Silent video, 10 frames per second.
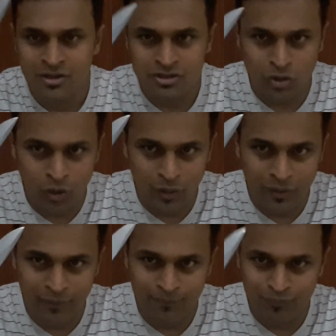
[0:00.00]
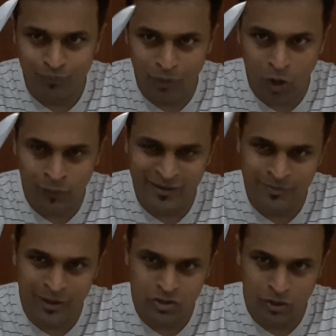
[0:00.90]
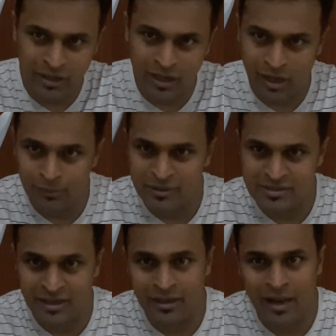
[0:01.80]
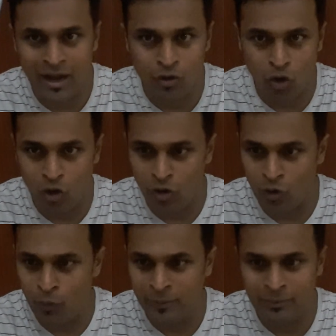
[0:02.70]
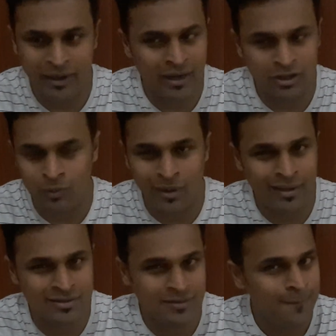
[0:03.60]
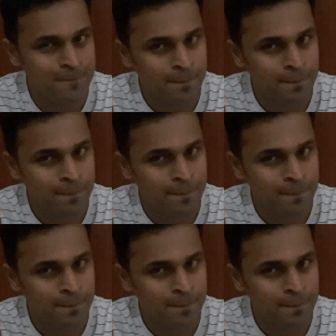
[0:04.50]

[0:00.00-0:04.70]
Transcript: So always make sure that it will be single-hand or open blade. Otherwise,